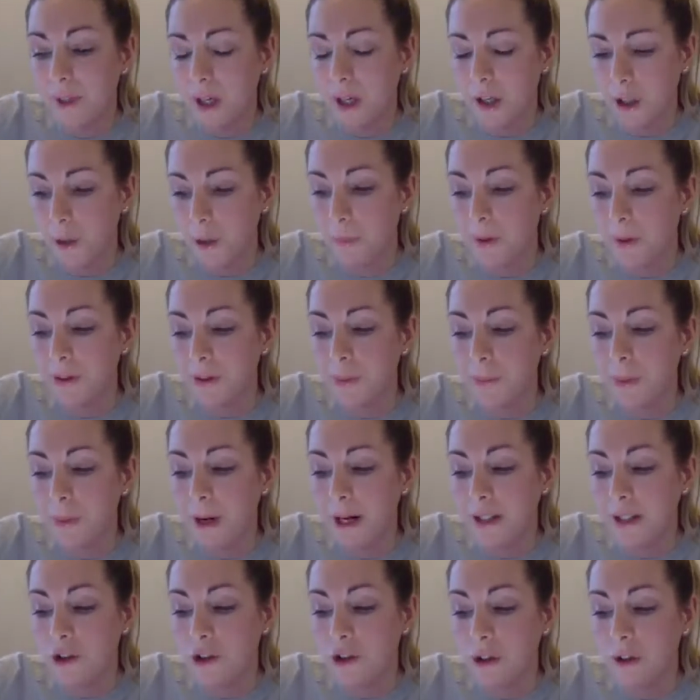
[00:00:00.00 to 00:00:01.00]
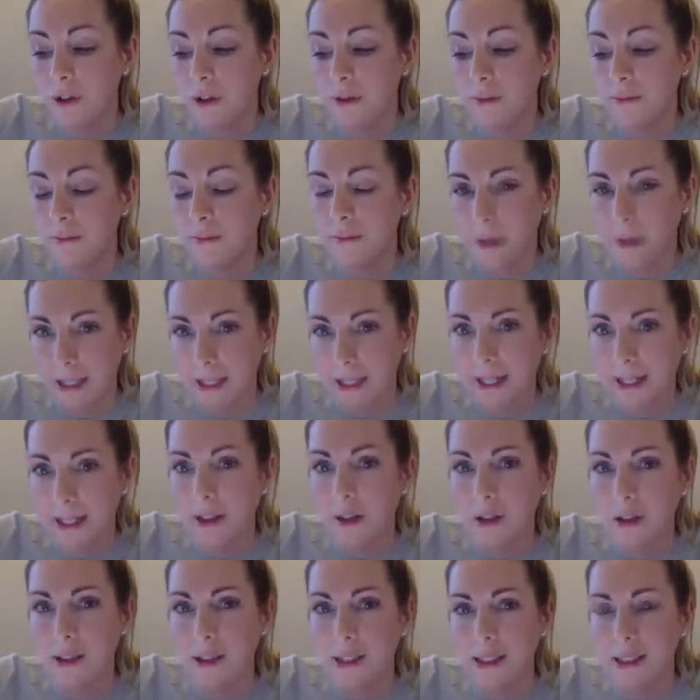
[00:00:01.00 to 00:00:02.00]
I opened the back door and I
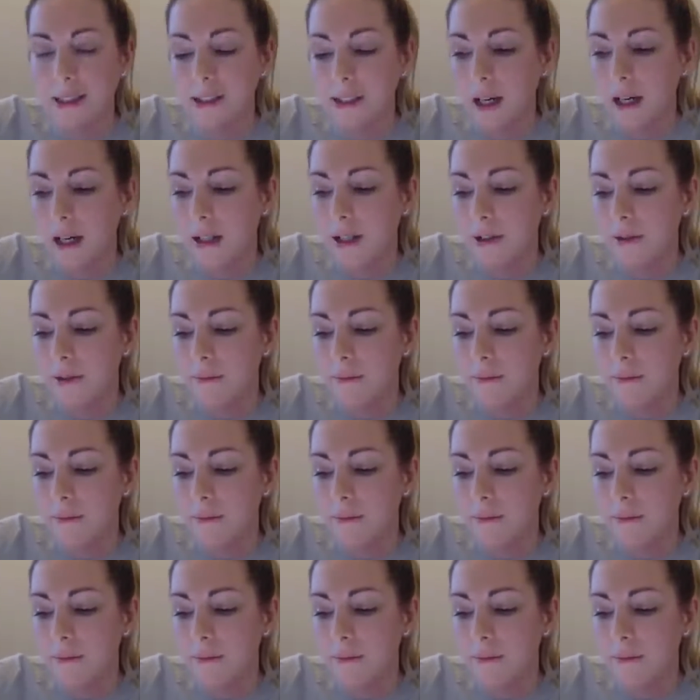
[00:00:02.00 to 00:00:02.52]
got inside.